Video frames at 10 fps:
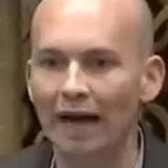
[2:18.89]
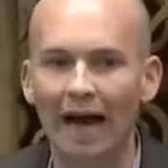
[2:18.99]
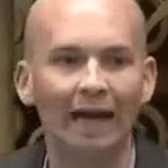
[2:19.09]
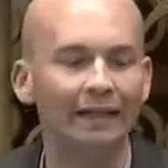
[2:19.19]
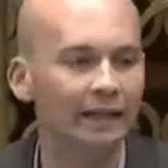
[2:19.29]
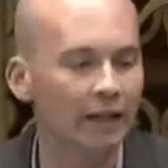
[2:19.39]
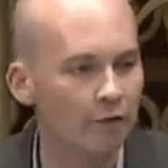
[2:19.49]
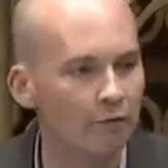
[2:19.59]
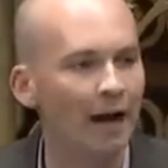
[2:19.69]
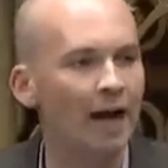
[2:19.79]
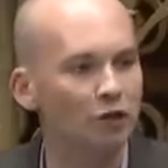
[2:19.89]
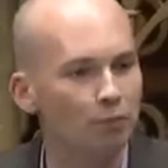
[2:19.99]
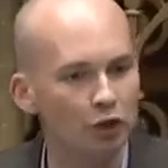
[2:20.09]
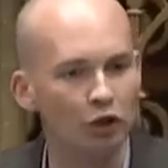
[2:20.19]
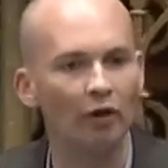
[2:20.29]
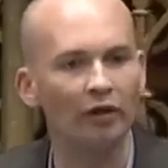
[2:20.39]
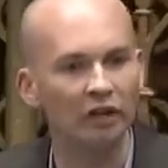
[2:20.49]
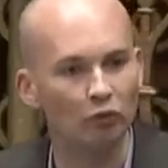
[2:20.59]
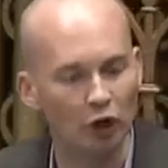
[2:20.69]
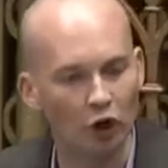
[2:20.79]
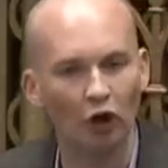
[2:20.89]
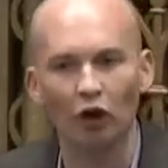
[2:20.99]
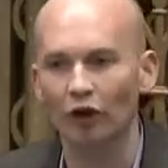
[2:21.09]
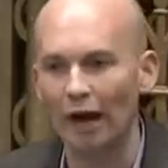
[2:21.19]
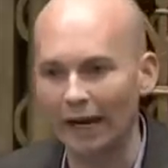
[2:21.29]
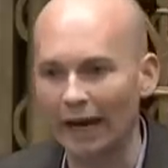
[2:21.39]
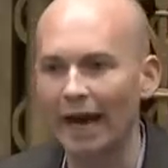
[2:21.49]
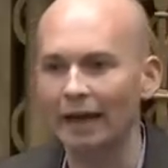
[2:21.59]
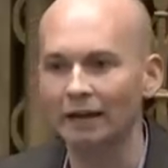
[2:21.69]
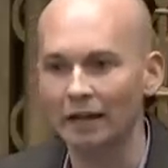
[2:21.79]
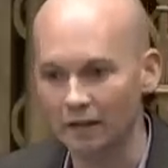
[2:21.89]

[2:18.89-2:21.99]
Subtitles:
and in their vast majority recur again